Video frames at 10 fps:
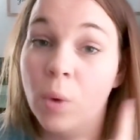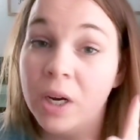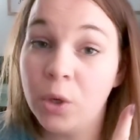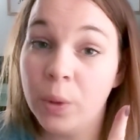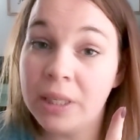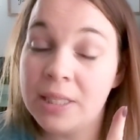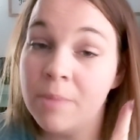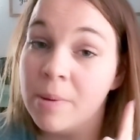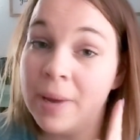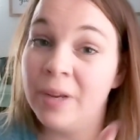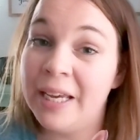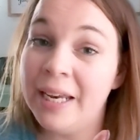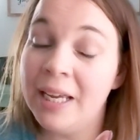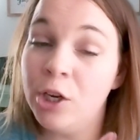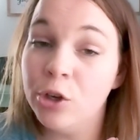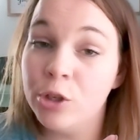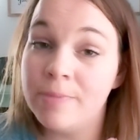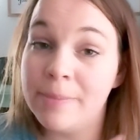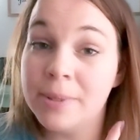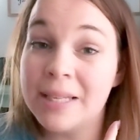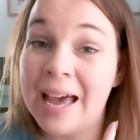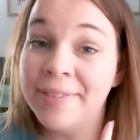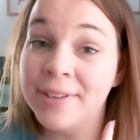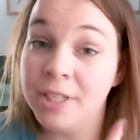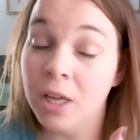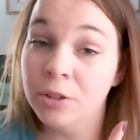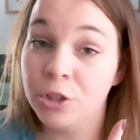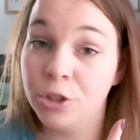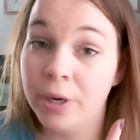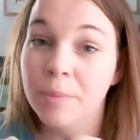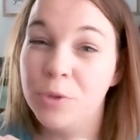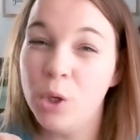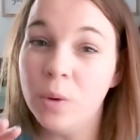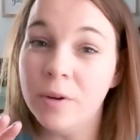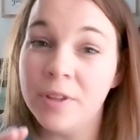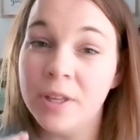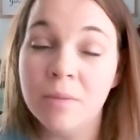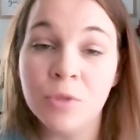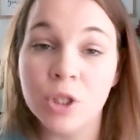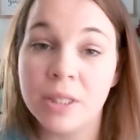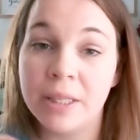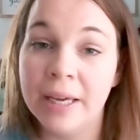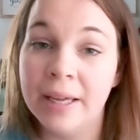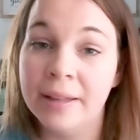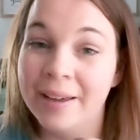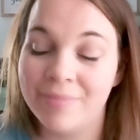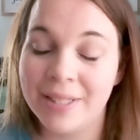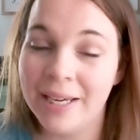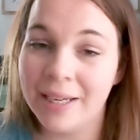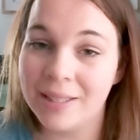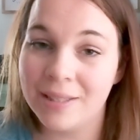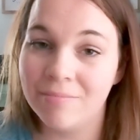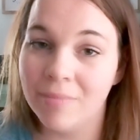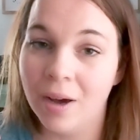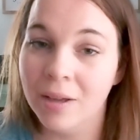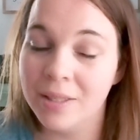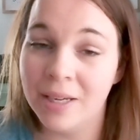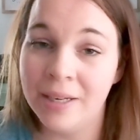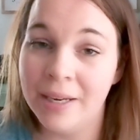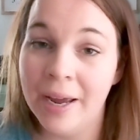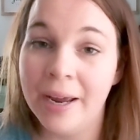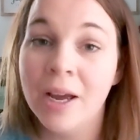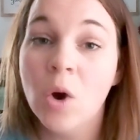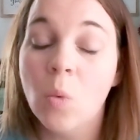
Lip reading: One quick tip about getting your newspapers at the Dollar Tree. 2 of them just get like 6 on Sunday.